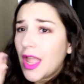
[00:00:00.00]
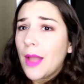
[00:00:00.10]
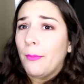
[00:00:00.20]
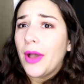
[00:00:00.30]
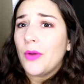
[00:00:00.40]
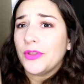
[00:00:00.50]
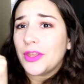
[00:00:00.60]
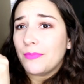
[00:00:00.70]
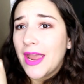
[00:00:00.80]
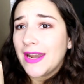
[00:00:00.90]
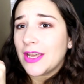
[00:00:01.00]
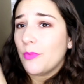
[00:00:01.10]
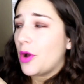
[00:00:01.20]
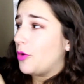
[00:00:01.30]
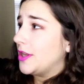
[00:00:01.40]
But with the main
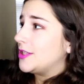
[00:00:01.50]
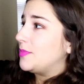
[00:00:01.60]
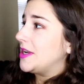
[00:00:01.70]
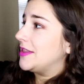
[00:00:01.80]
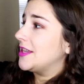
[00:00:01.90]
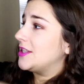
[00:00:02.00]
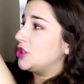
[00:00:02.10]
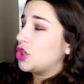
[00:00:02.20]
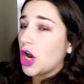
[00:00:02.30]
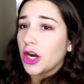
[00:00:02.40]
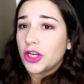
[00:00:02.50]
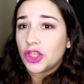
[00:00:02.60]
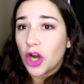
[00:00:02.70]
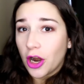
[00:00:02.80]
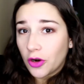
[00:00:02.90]
components being this dark
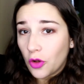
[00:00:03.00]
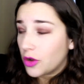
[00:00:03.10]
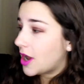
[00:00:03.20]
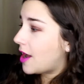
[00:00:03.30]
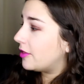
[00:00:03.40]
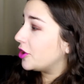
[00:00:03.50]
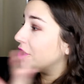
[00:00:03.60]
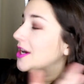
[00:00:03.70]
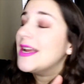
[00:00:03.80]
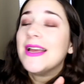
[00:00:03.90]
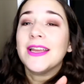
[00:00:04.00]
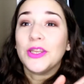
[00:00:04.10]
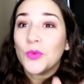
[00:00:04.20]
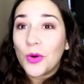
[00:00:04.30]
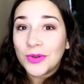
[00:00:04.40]
charcoal color,
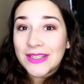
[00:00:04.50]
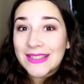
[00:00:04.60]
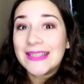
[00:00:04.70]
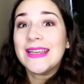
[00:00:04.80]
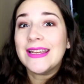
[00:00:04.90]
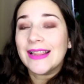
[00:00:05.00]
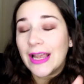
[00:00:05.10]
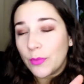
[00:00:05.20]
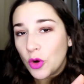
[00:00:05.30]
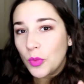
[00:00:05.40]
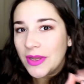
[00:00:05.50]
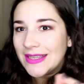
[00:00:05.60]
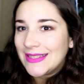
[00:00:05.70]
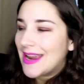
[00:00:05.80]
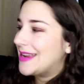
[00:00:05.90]
you won't see like poopy
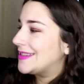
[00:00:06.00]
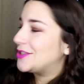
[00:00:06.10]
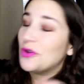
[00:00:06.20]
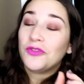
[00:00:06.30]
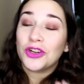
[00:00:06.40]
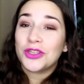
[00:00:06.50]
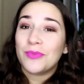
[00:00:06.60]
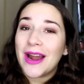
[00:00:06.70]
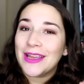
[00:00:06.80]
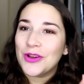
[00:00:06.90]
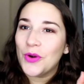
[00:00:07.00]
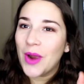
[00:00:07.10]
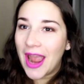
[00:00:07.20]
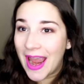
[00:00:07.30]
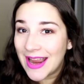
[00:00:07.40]
stains. So if you're somebody who
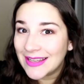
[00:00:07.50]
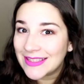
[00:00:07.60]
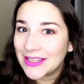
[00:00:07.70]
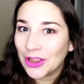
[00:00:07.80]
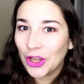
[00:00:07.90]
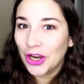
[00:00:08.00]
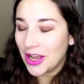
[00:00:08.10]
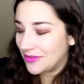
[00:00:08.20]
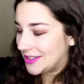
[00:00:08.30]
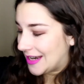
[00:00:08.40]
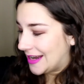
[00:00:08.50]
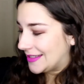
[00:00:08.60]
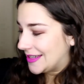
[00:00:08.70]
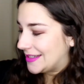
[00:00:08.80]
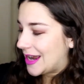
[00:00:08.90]
hates the look of stains
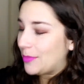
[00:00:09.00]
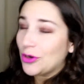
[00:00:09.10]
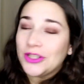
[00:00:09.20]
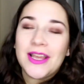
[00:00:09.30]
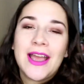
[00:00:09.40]
in diapers,